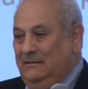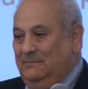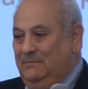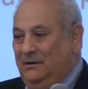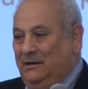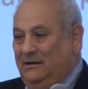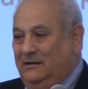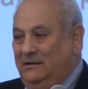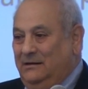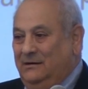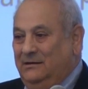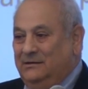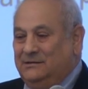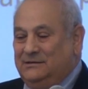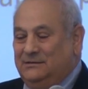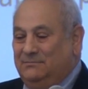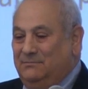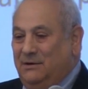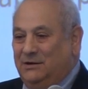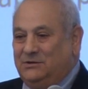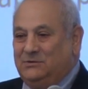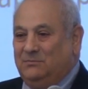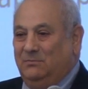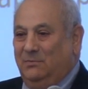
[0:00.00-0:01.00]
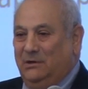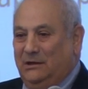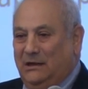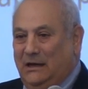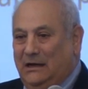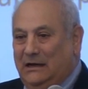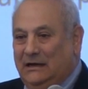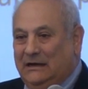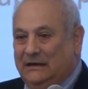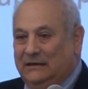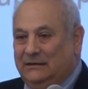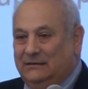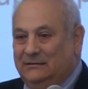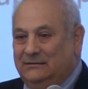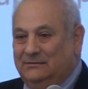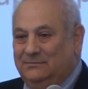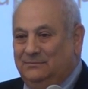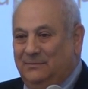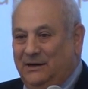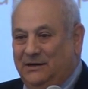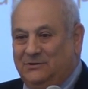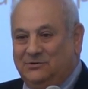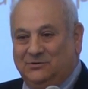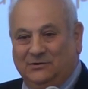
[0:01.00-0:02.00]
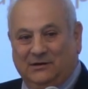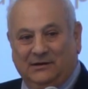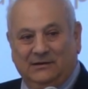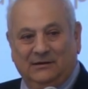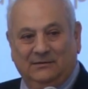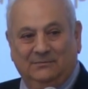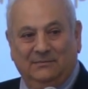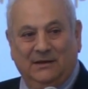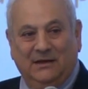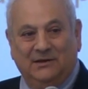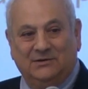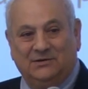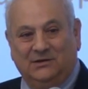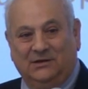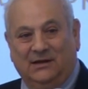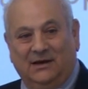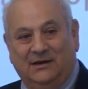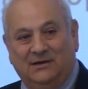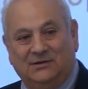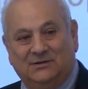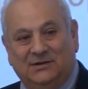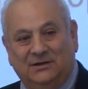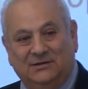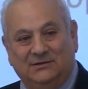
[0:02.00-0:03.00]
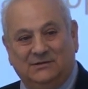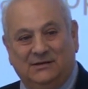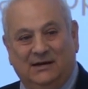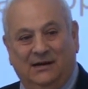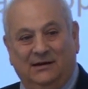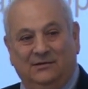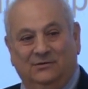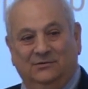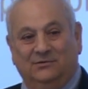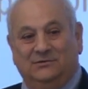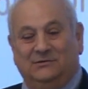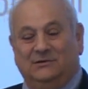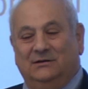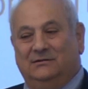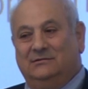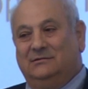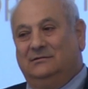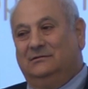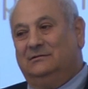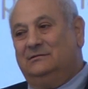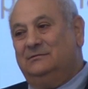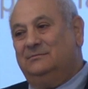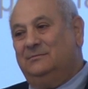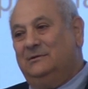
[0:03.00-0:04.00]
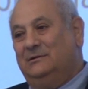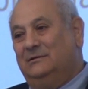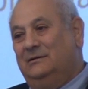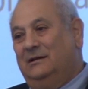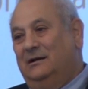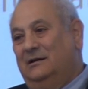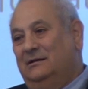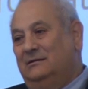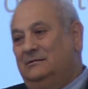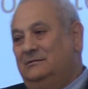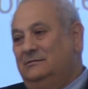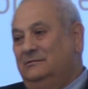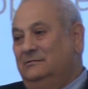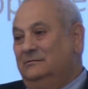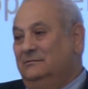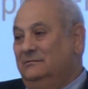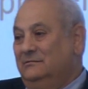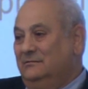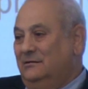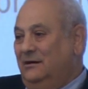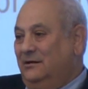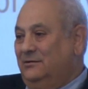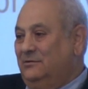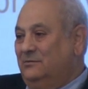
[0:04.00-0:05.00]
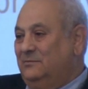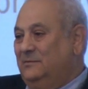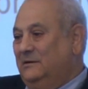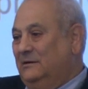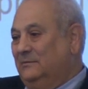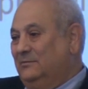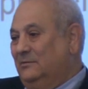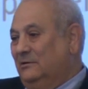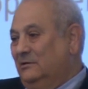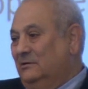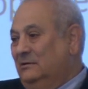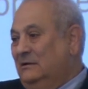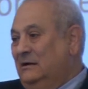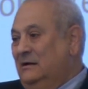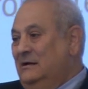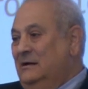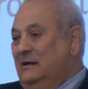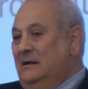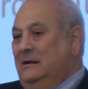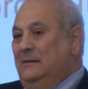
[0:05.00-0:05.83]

But it is a much maligned metric. It makes a lot of sense to acousticians, but not to other people.